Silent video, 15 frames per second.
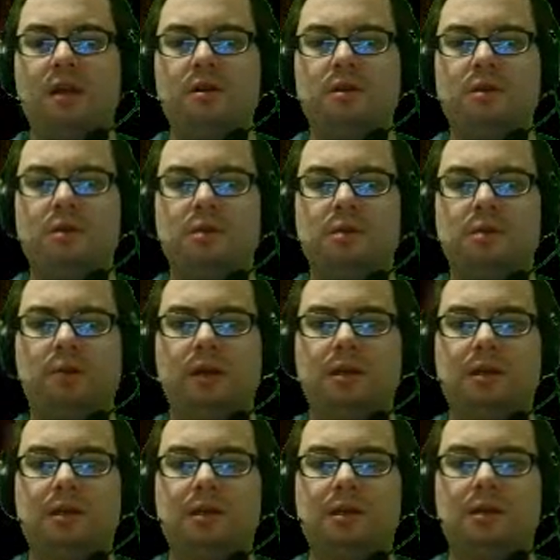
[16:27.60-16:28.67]
The scenery. I feel
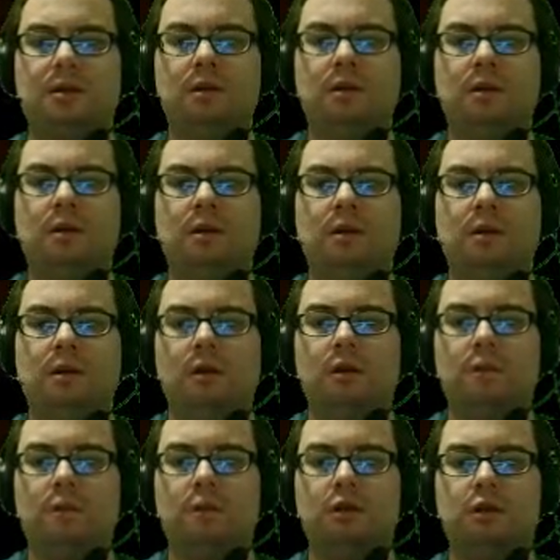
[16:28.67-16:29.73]
like I know this
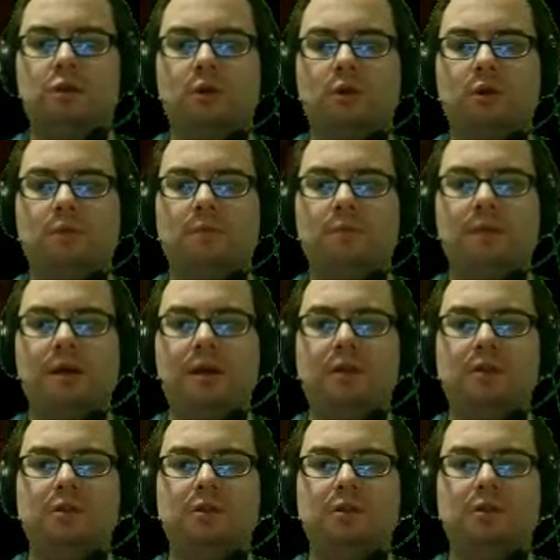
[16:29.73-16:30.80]
place.
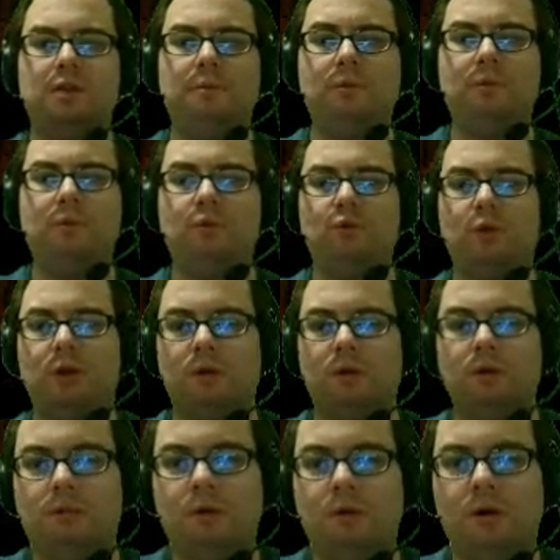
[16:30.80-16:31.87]
We're short one bed.
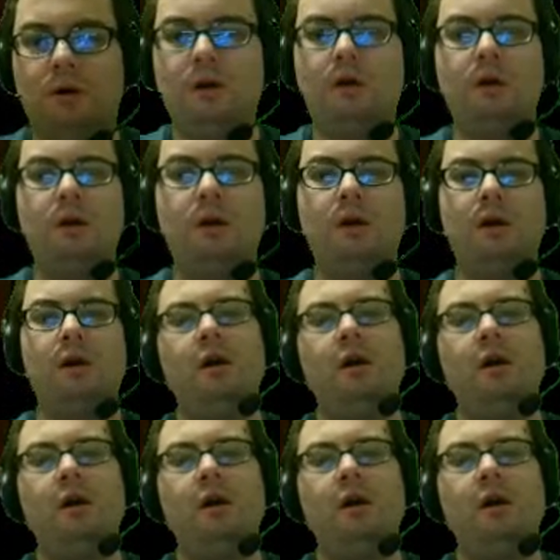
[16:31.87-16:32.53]
We'll sleep on the floor.